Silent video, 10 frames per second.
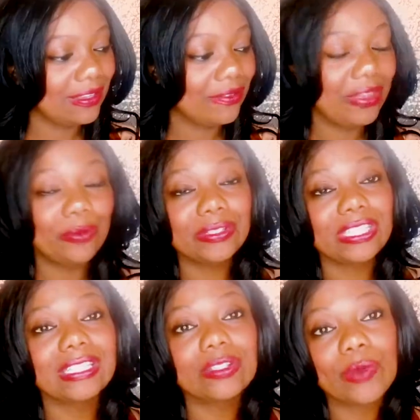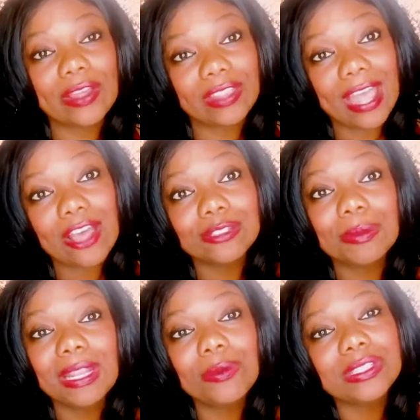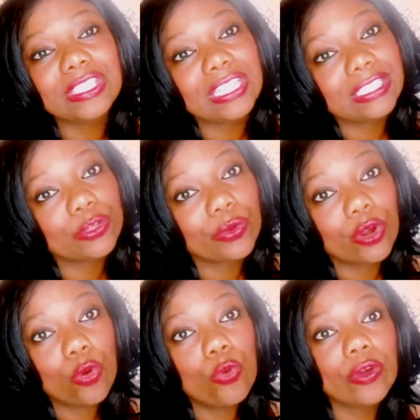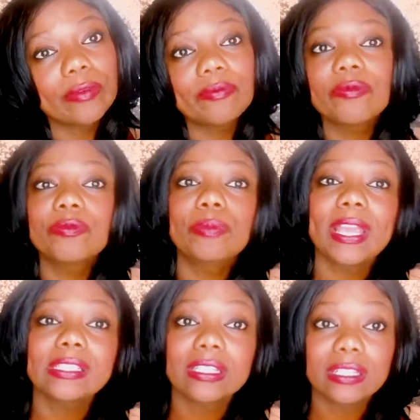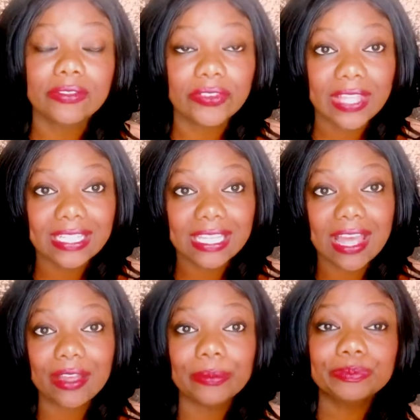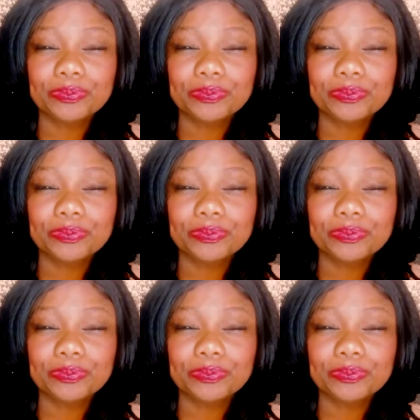It was just around the house, but it was just to record basically for that time,